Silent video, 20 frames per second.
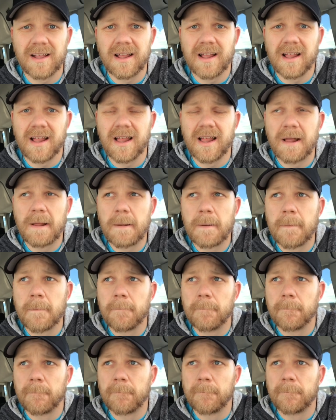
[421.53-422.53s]

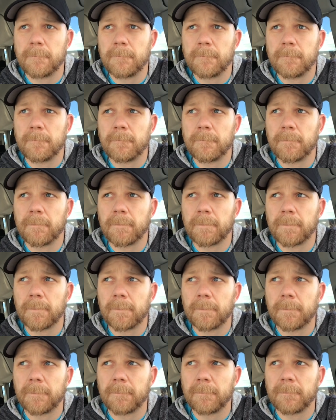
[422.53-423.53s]

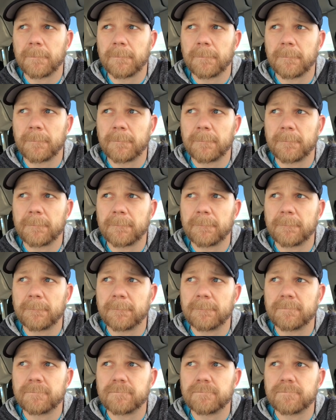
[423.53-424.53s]

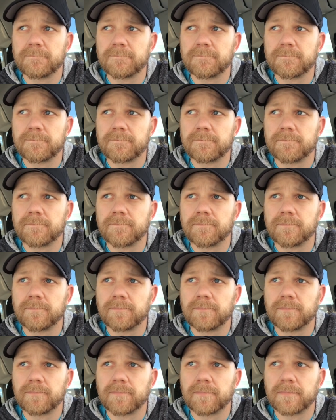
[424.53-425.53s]

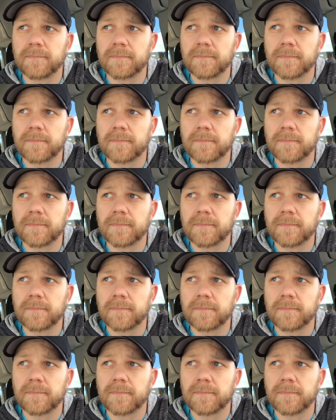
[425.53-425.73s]
No one is speaking in this clip.